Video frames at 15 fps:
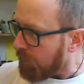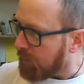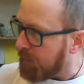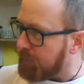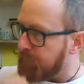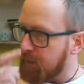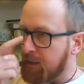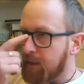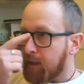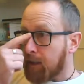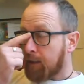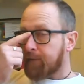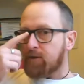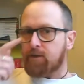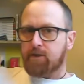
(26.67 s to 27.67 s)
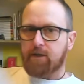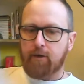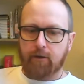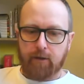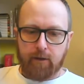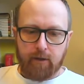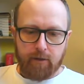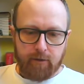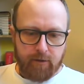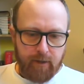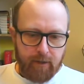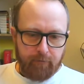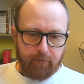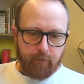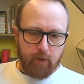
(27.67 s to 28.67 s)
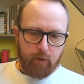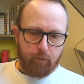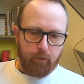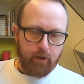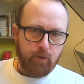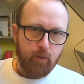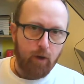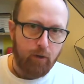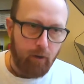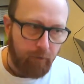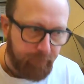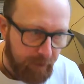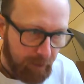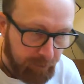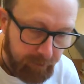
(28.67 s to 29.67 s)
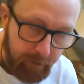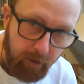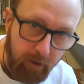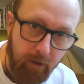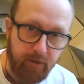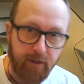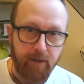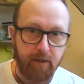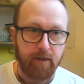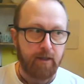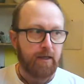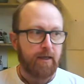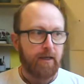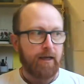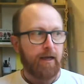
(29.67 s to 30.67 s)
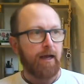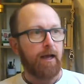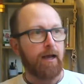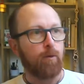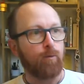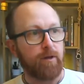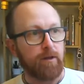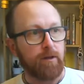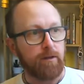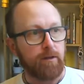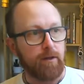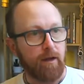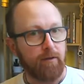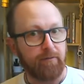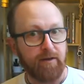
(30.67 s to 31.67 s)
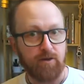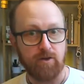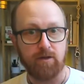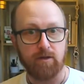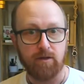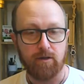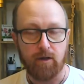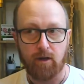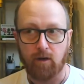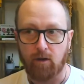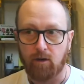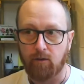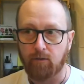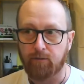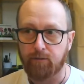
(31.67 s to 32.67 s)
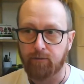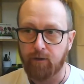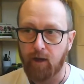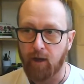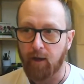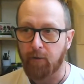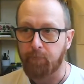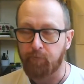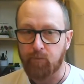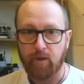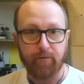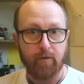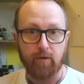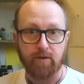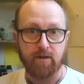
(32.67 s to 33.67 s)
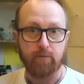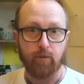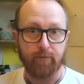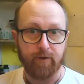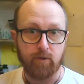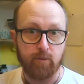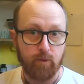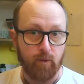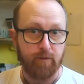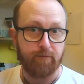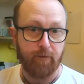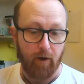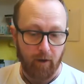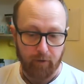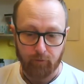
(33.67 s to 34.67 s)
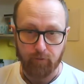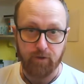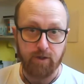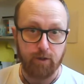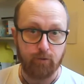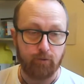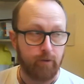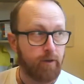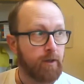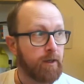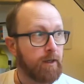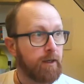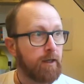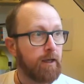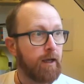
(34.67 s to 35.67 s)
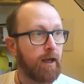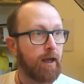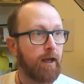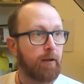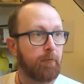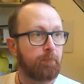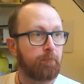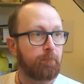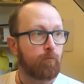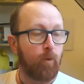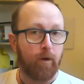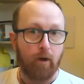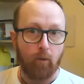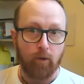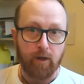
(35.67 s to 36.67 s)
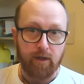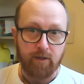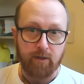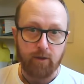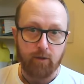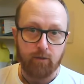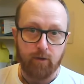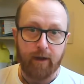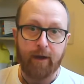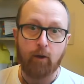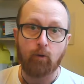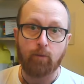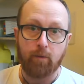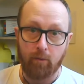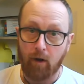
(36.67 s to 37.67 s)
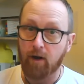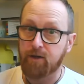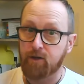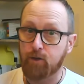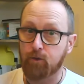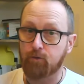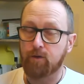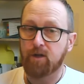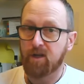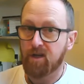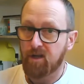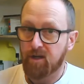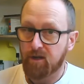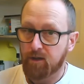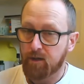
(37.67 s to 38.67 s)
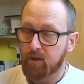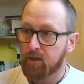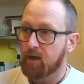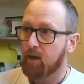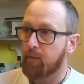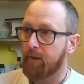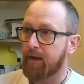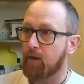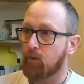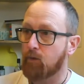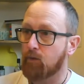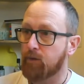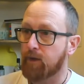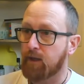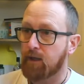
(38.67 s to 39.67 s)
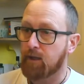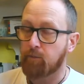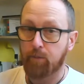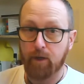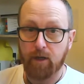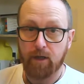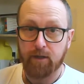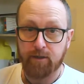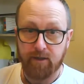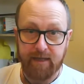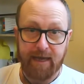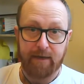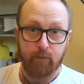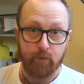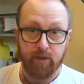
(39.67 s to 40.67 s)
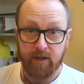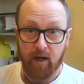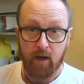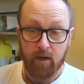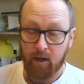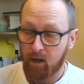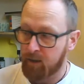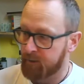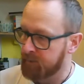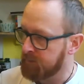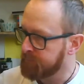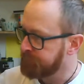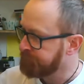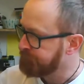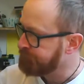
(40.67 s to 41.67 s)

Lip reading: let me just tell you that the British Wildlife Tales started. With a vision of a very simple vision between father and children, where I wanted to help my children learn about the birds and the animals in our garden.